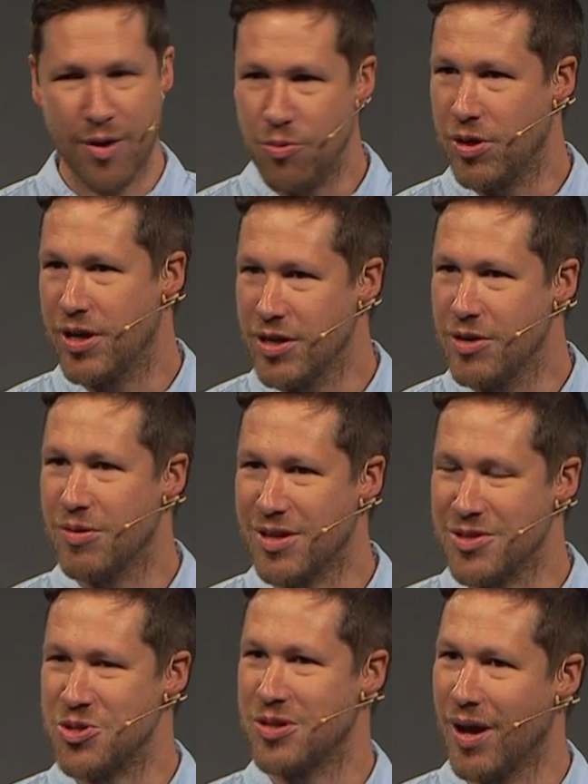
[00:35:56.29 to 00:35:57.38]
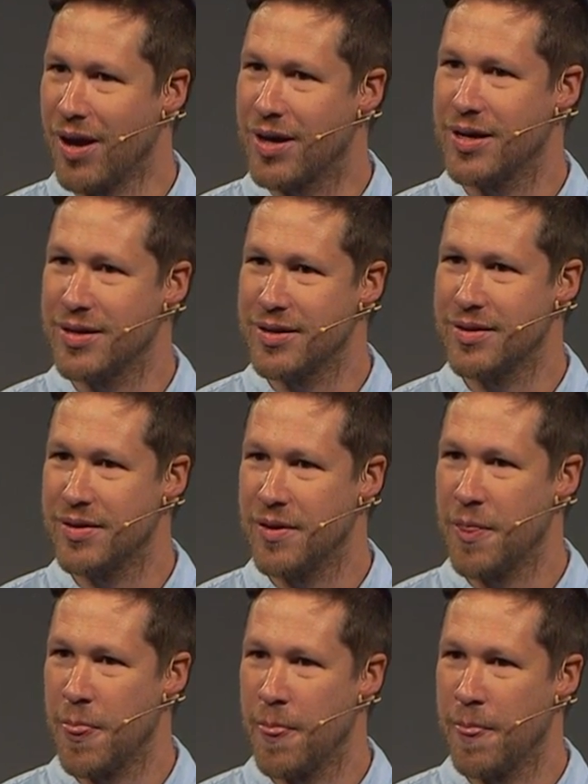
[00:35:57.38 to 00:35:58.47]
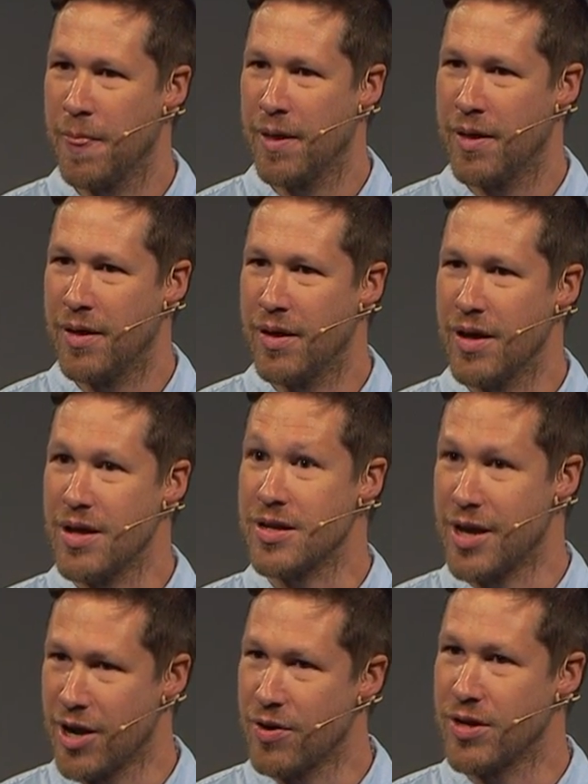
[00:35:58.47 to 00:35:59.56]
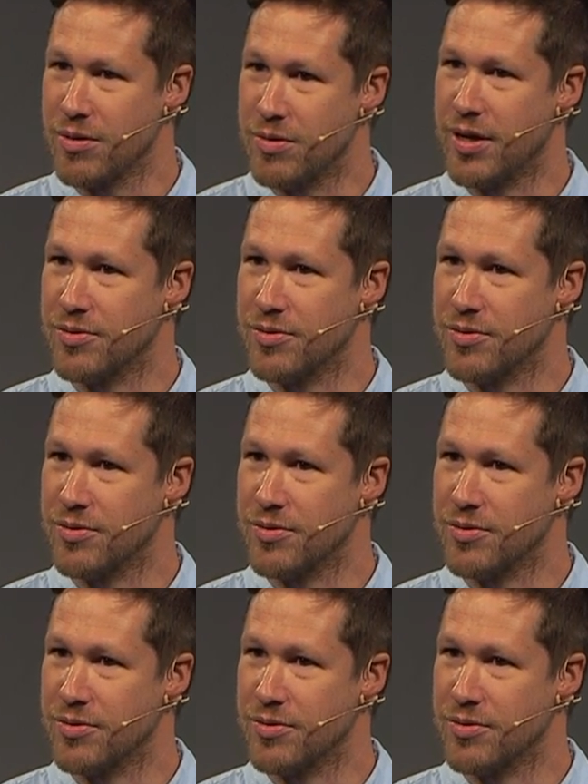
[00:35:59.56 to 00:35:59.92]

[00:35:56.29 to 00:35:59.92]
I will get you unstuck and carry you